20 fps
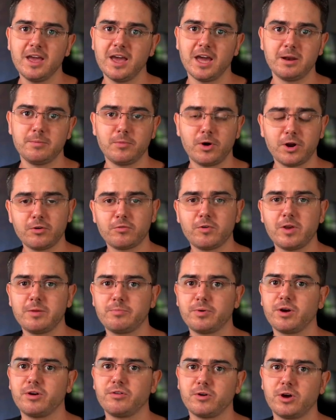And a
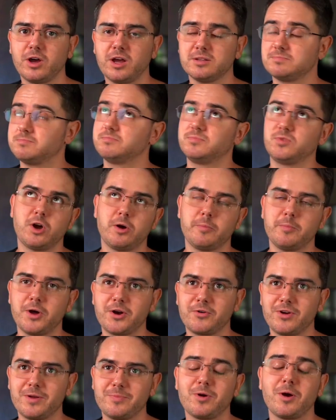monorepo, uh, not a
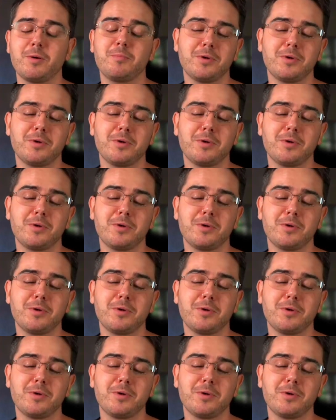monorepo,